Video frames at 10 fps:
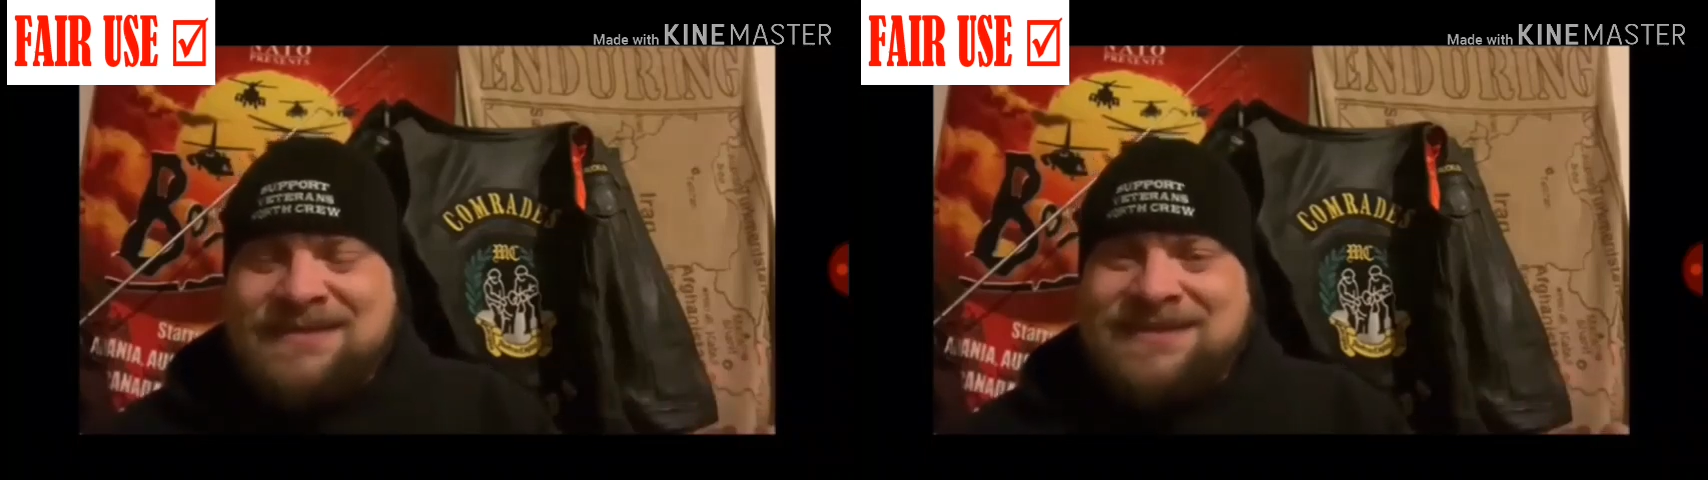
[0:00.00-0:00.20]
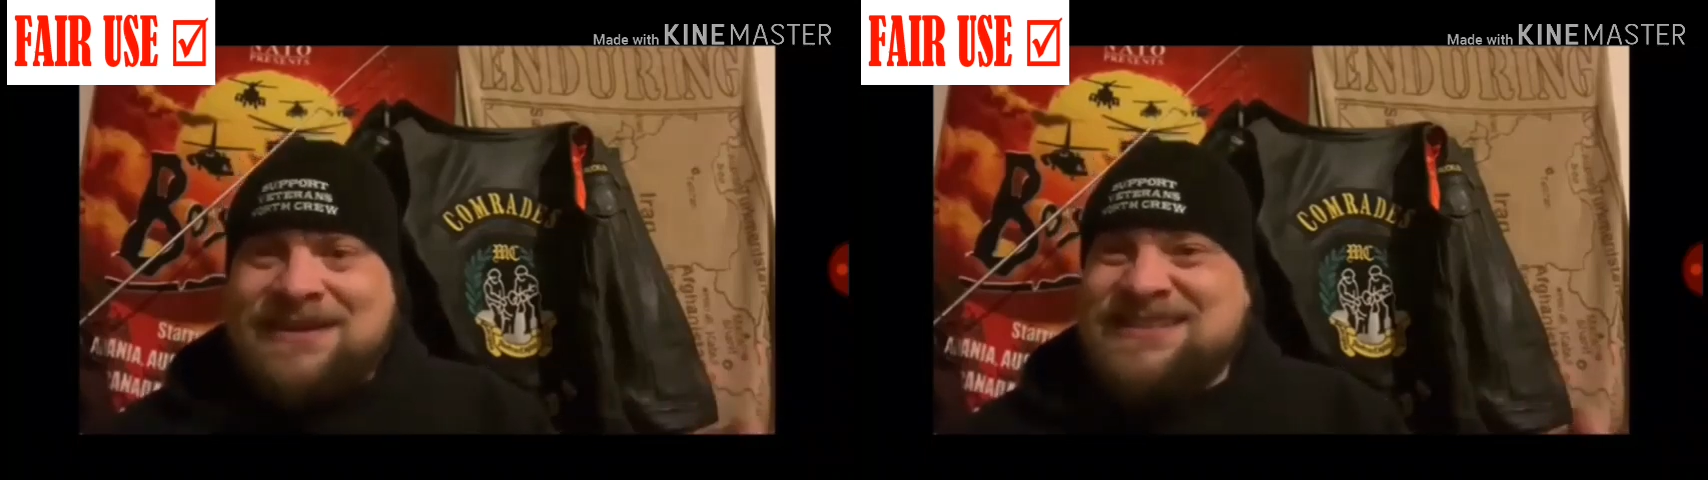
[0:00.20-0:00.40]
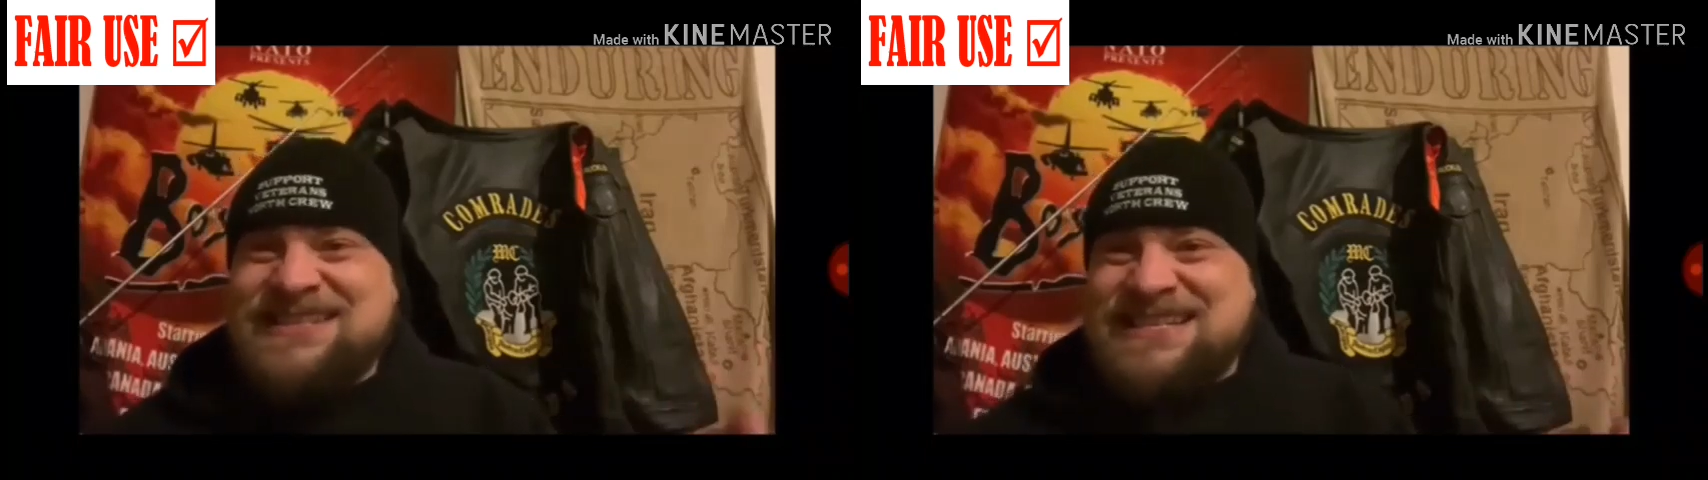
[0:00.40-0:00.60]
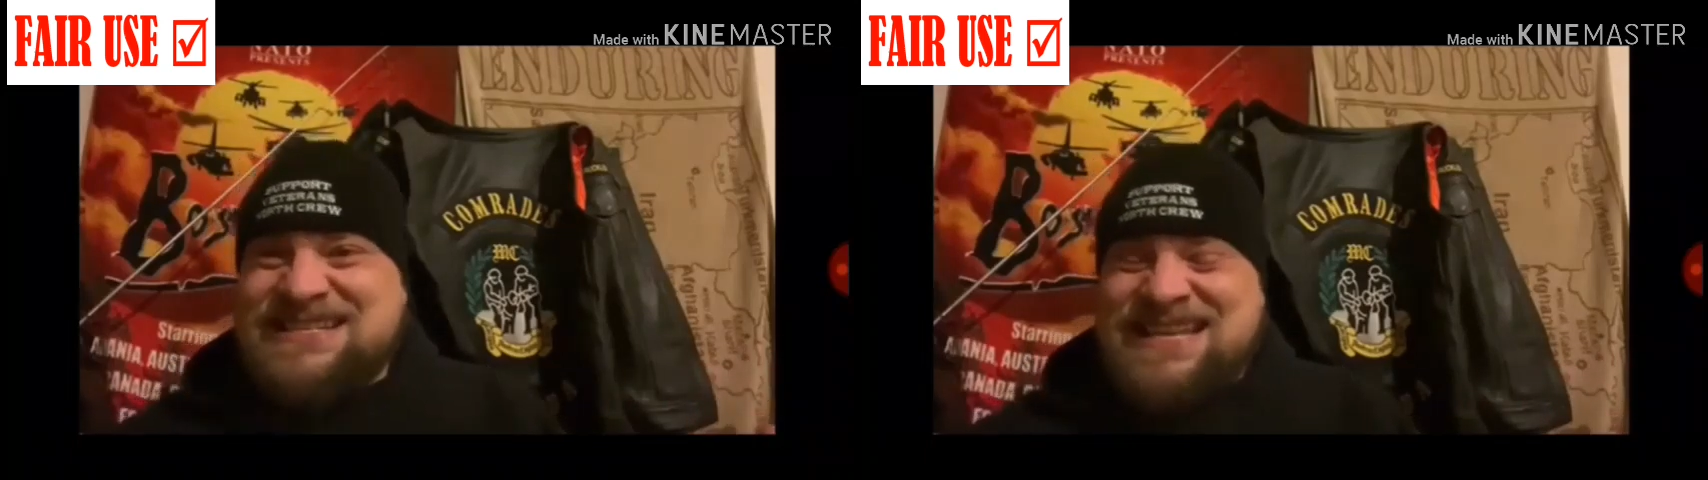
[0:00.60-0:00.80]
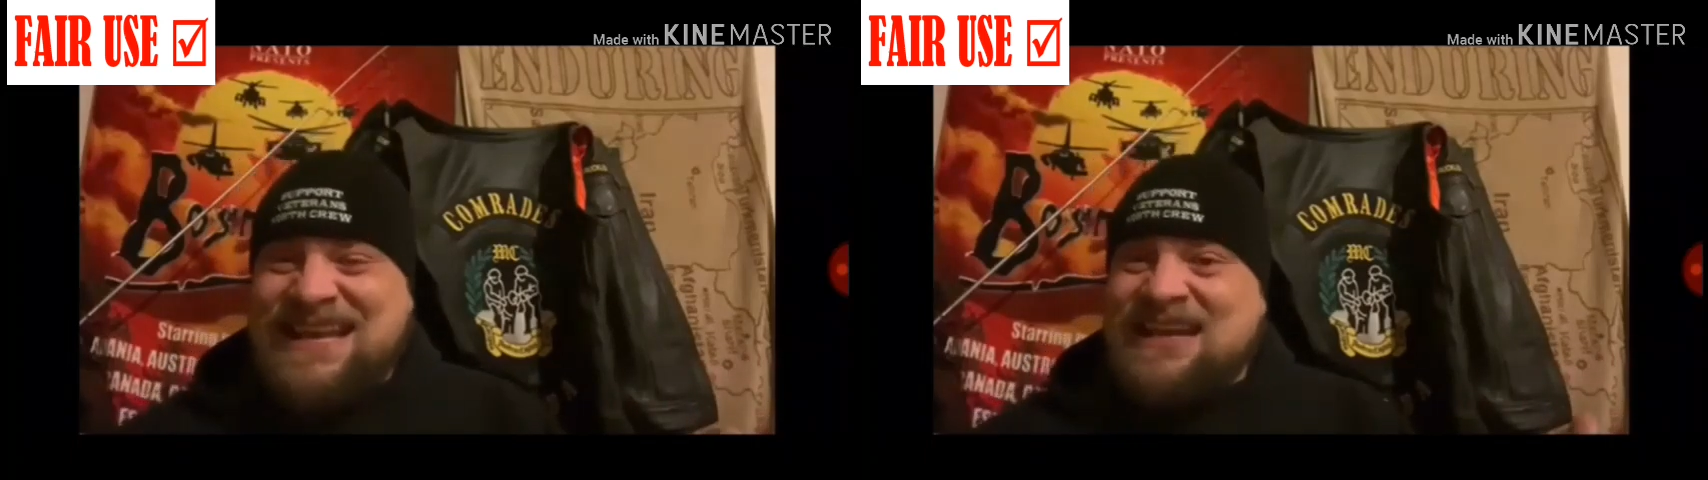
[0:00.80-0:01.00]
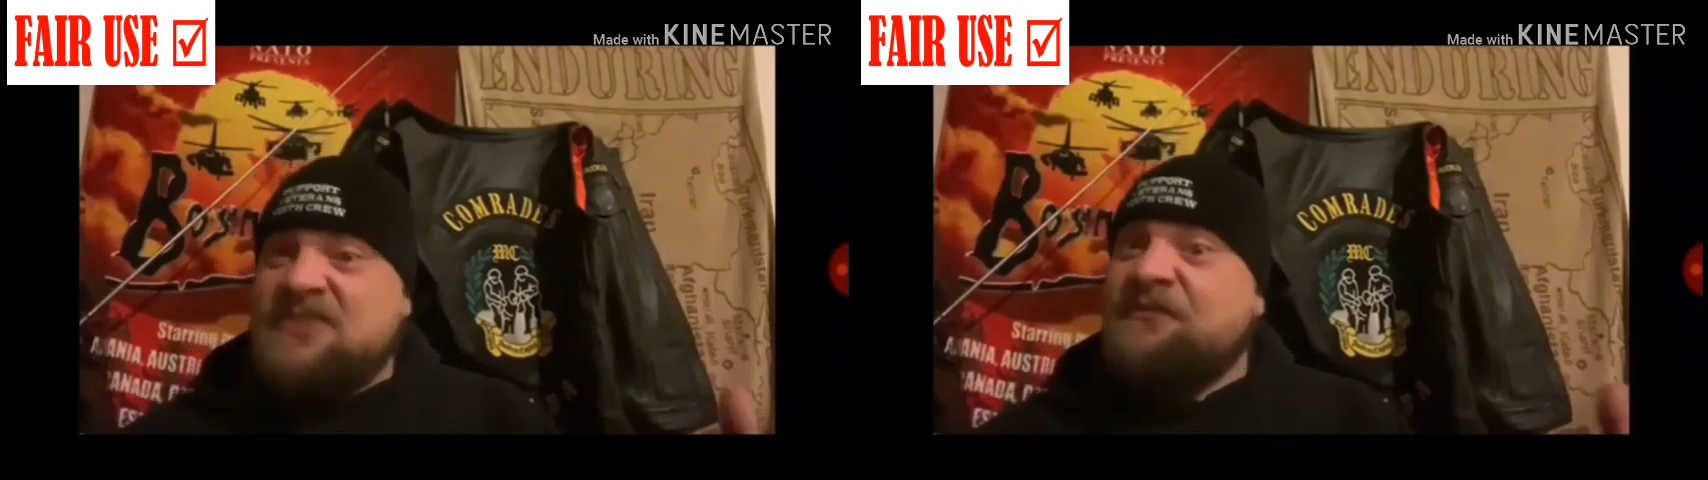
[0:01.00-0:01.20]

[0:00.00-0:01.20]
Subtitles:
Instead of G-checking,